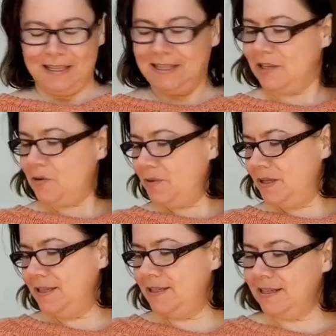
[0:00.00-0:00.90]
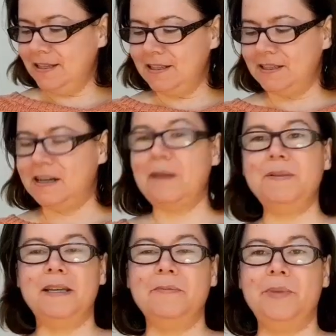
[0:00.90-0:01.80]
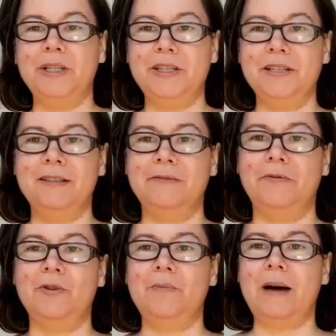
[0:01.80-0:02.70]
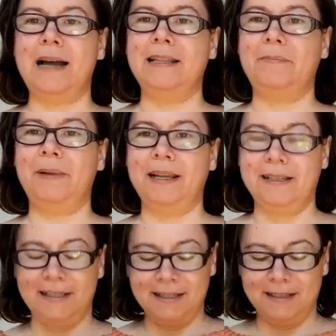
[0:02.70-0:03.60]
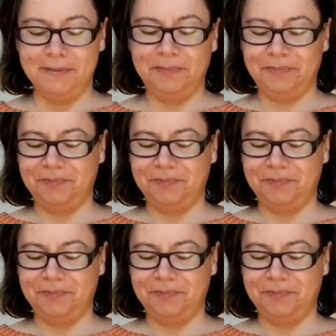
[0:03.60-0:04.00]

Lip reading: So this is it, Stripes and Bridges from Anna Plexis.